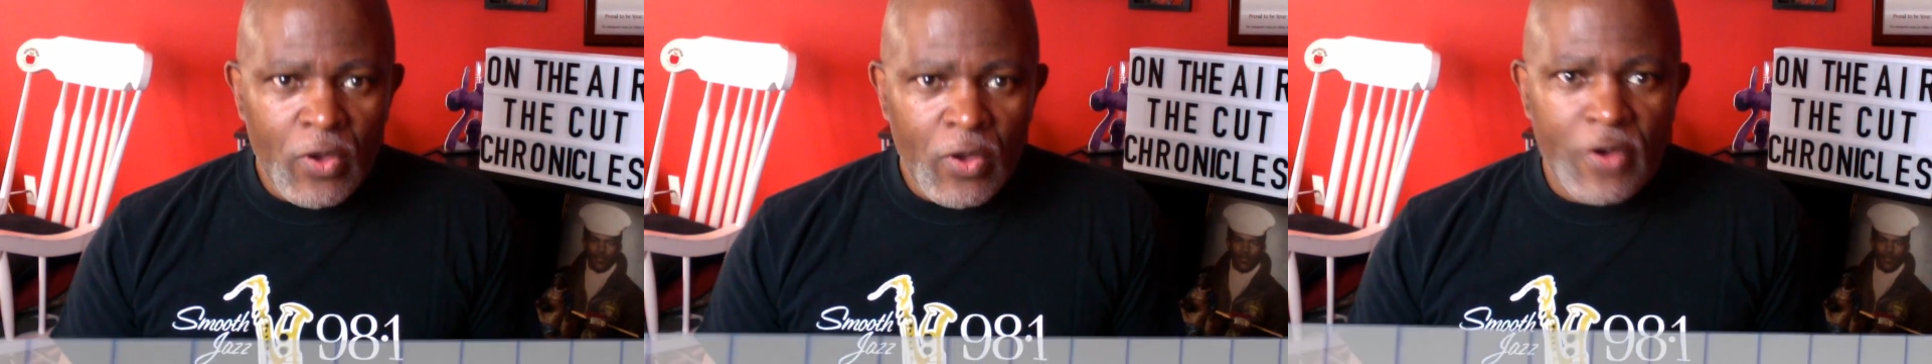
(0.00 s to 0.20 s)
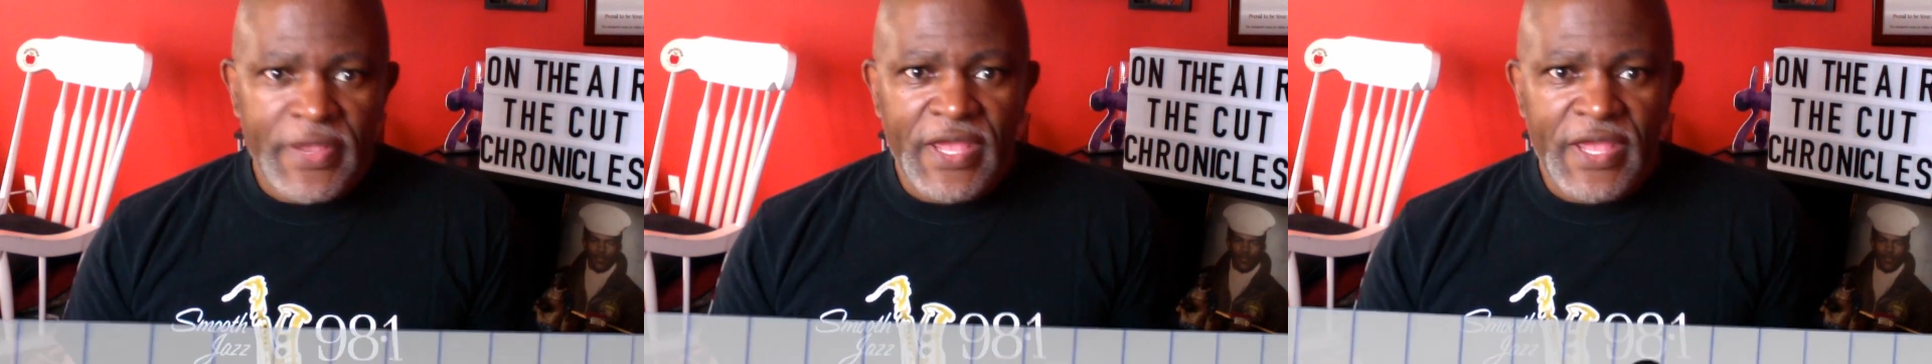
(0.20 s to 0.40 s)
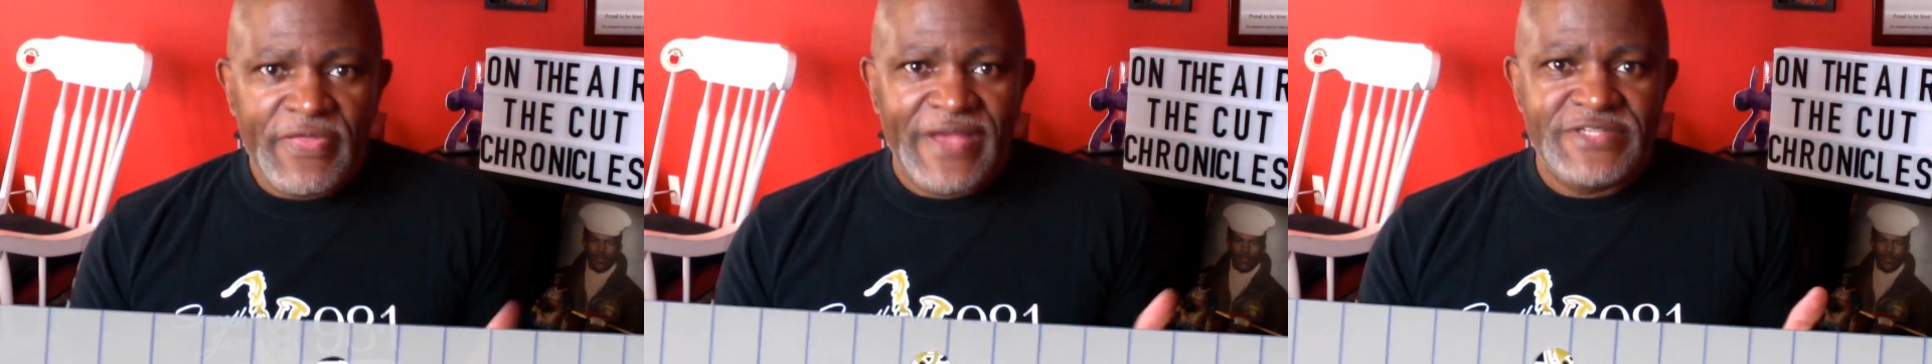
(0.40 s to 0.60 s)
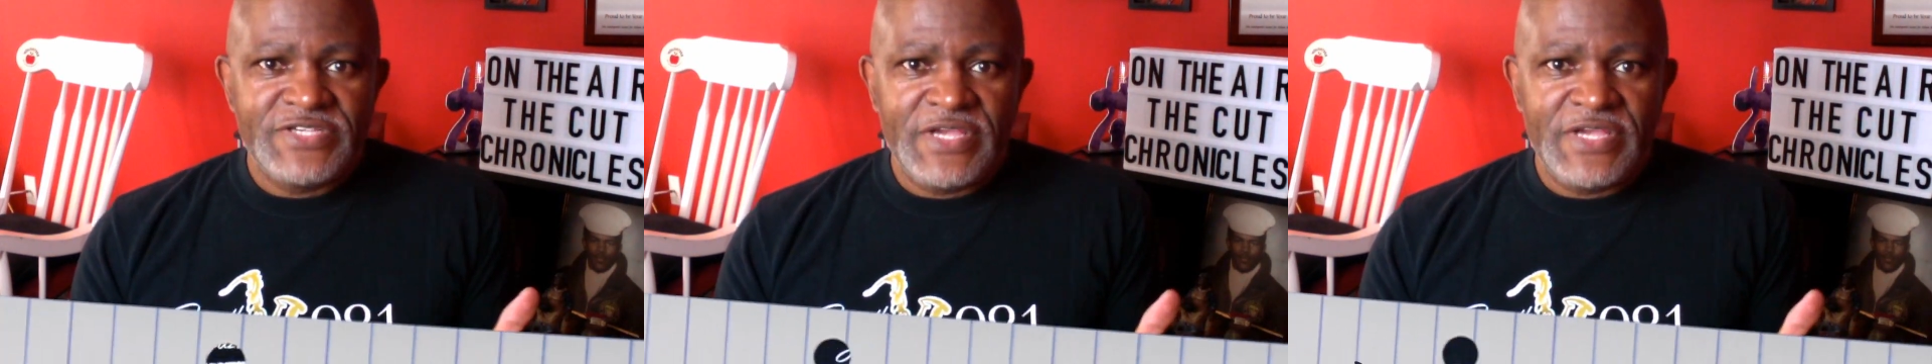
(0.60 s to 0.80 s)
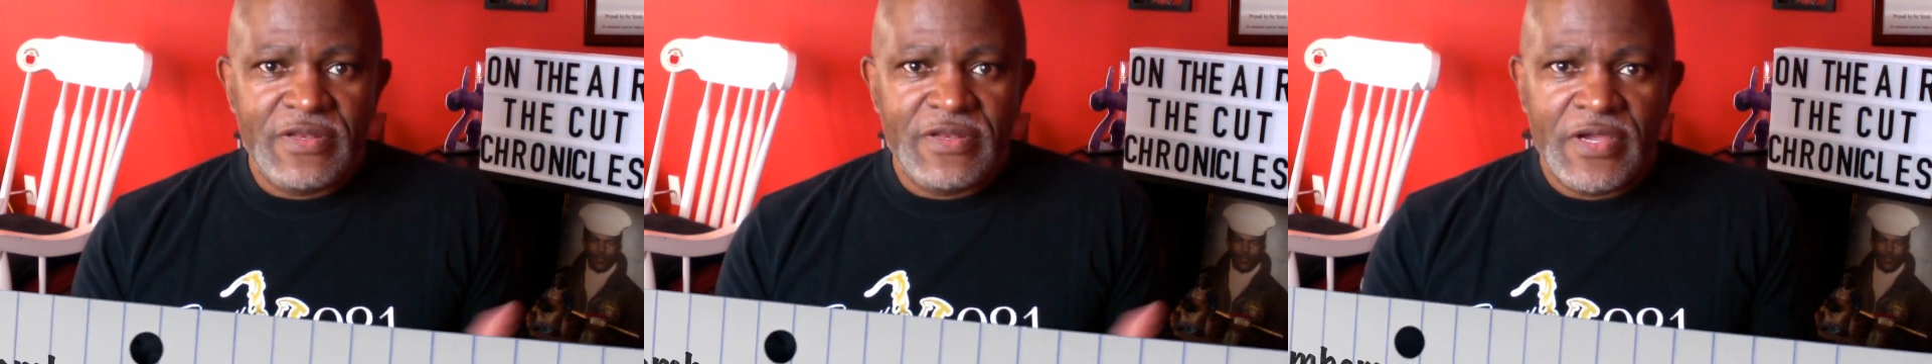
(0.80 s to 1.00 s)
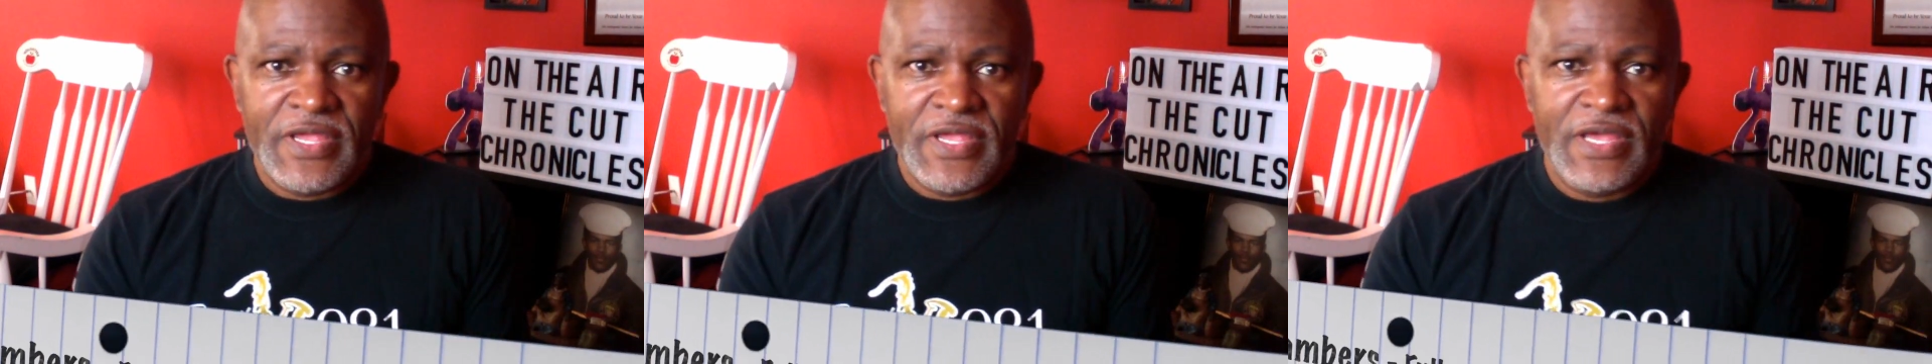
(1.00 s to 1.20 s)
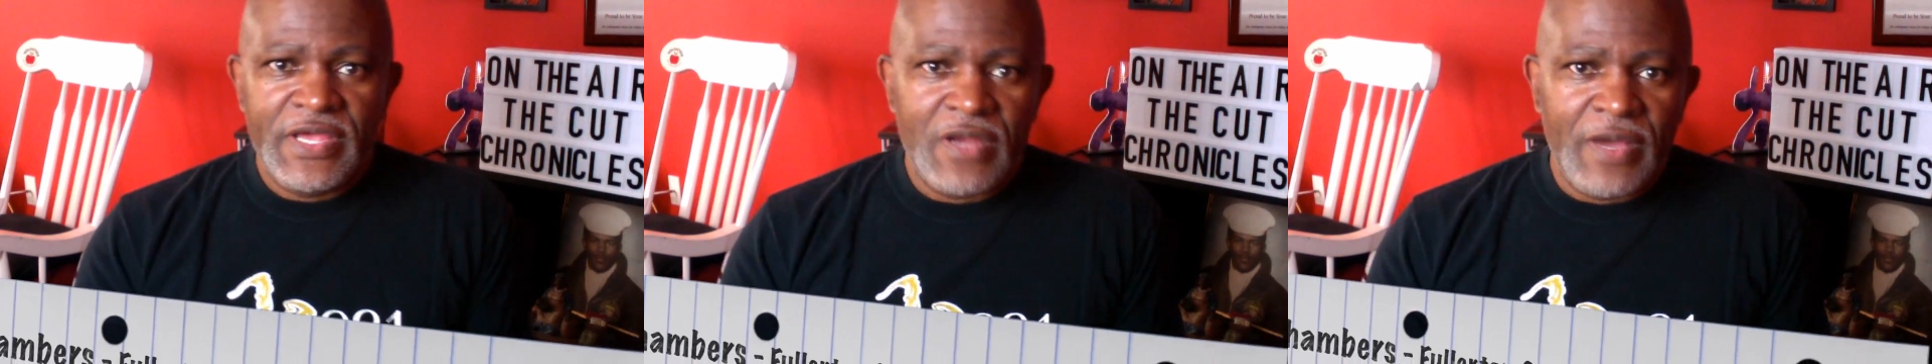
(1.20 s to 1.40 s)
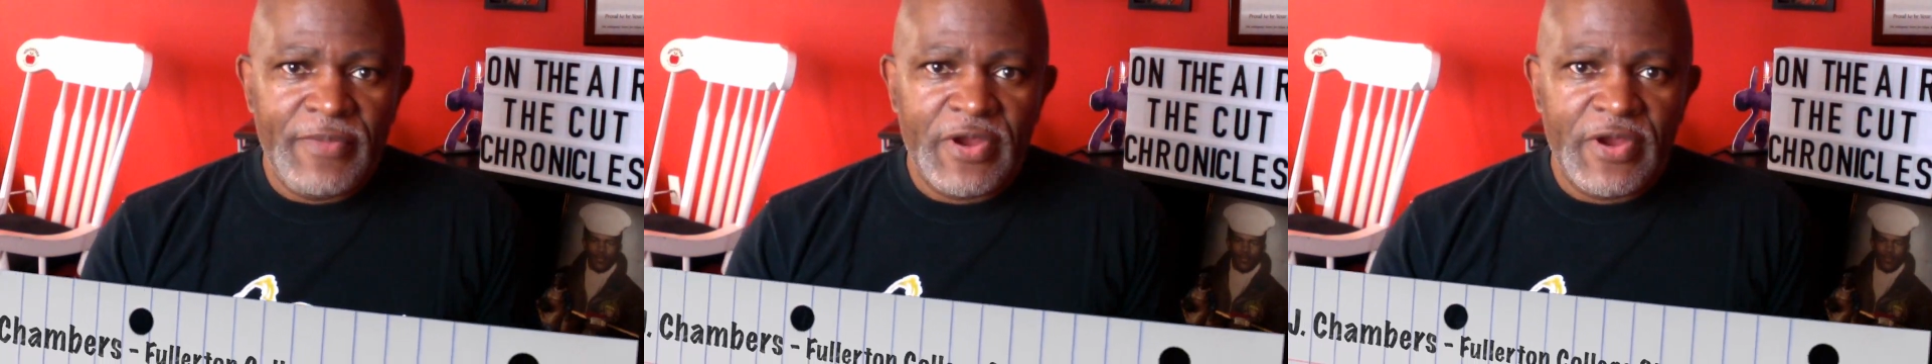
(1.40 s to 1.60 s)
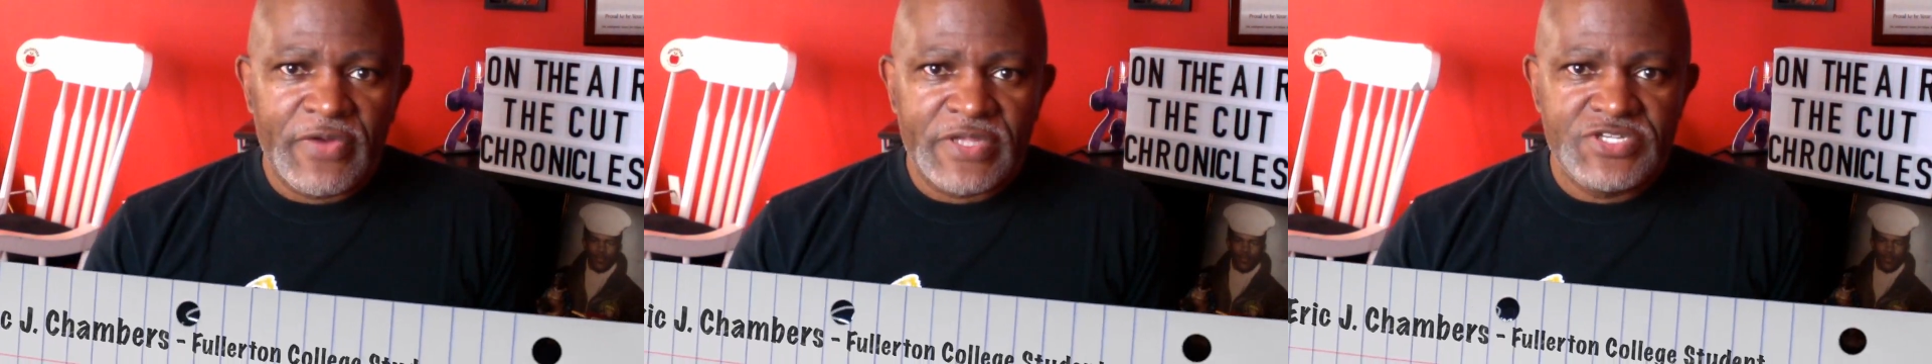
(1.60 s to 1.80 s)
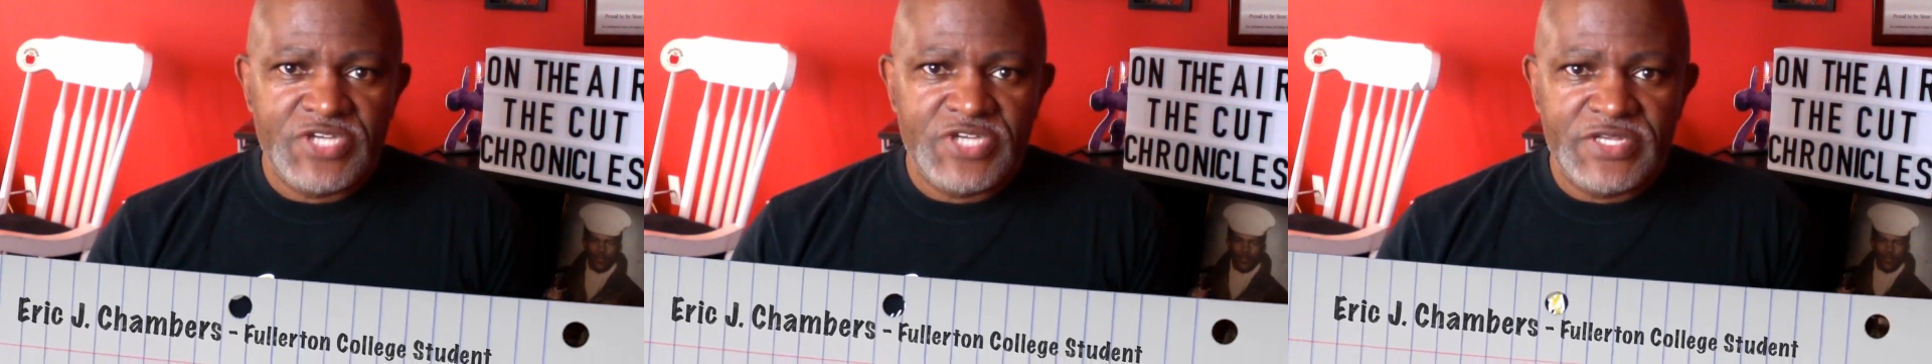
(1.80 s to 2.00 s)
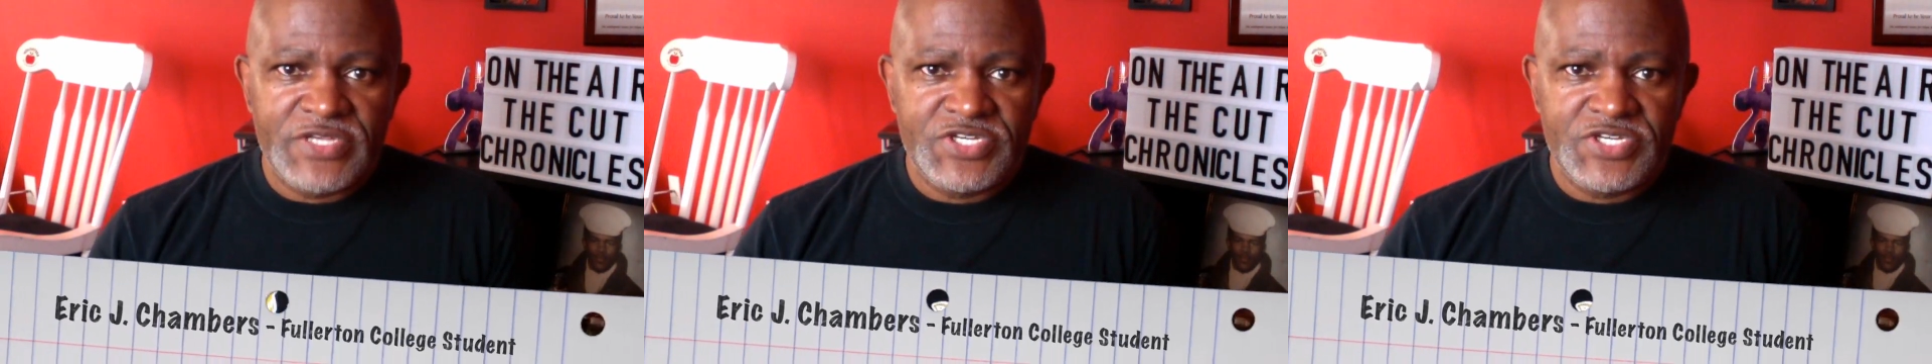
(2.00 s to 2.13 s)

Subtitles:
Okay, that's it. Again, I'm Eric J.